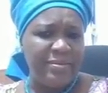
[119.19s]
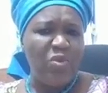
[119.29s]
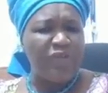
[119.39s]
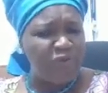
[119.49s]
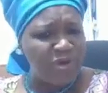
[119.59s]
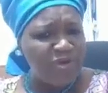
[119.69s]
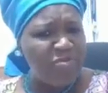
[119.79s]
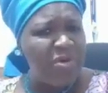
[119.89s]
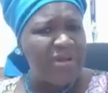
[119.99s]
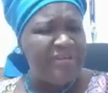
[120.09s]
We're talking of
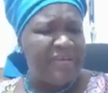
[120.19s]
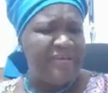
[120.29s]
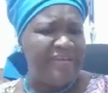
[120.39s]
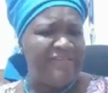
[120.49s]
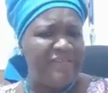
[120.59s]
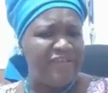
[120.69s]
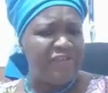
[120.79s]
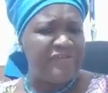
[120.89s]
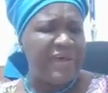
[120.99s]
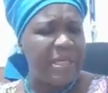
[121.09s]
moral decadence in the
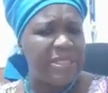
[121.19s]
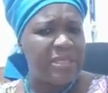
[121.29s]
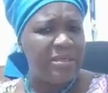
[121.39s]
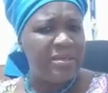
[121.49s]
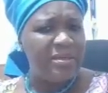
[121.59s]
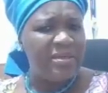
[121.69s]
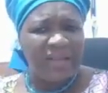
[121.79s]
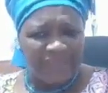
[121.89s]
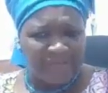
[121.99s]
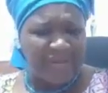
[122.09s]
society.
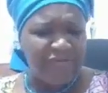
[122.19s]
Let's start